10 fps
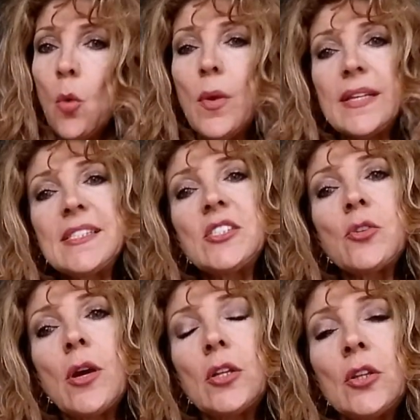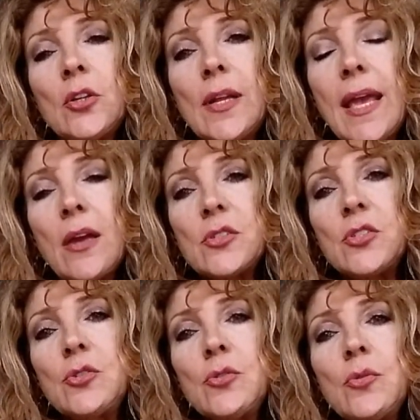we can start learning how
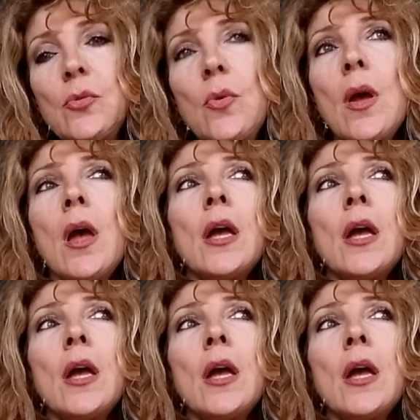to